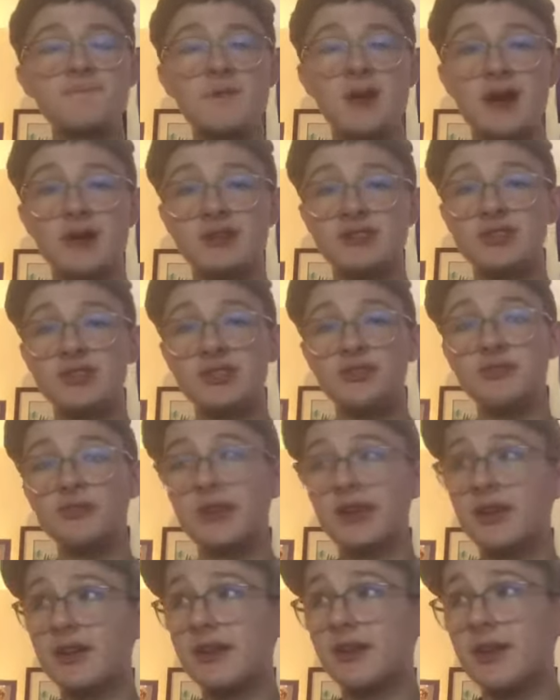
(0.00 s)
I'll see you
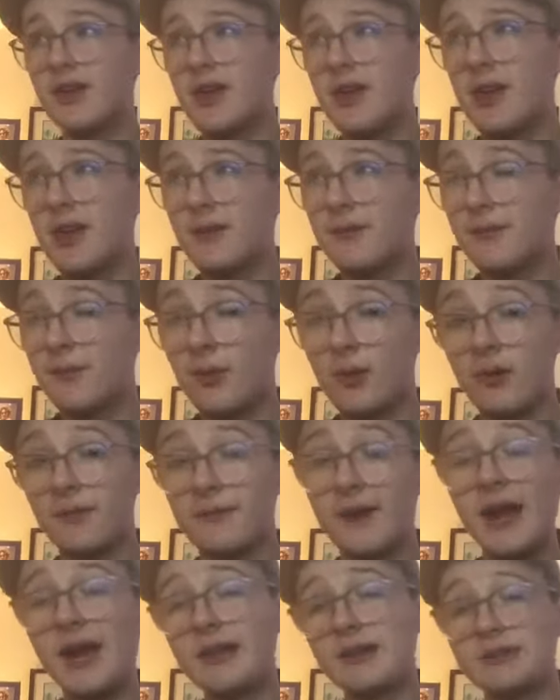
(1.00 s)
later for
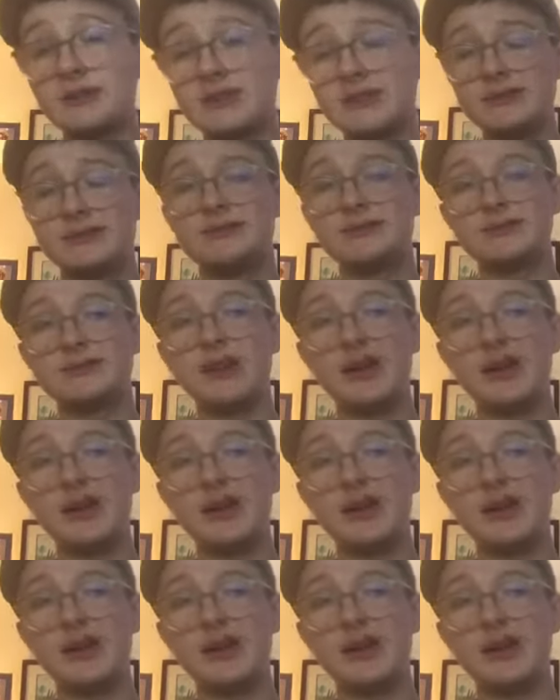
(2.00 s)
finally,